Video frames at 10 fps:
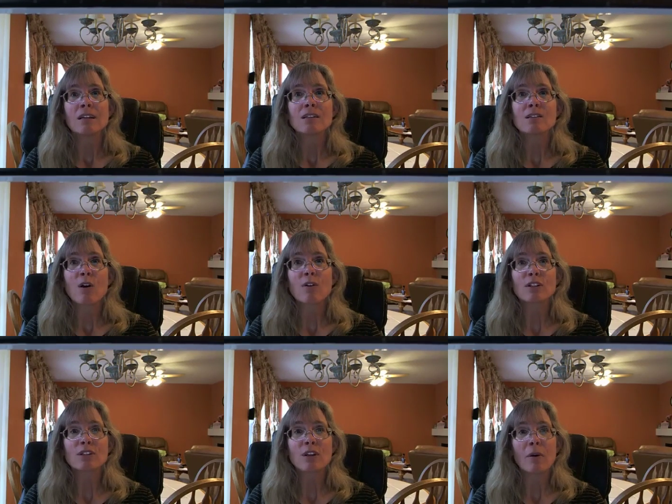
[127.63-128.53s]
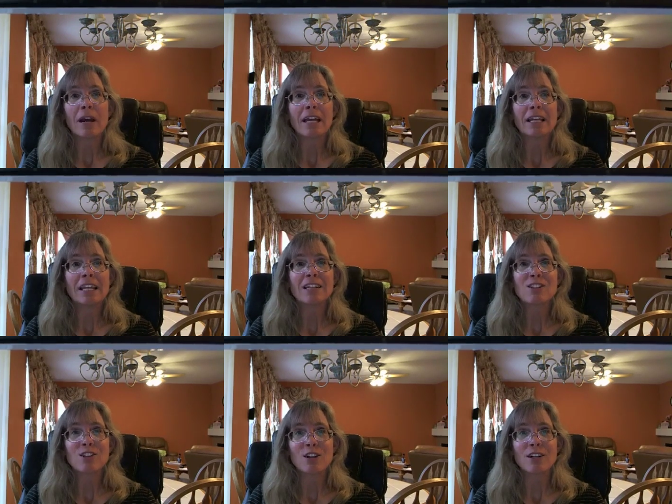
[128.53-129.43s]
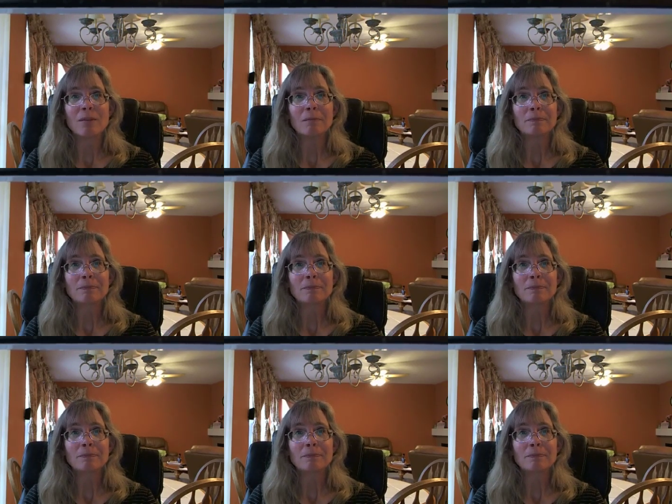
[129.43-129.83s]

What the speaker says: So let's go ahead and get started.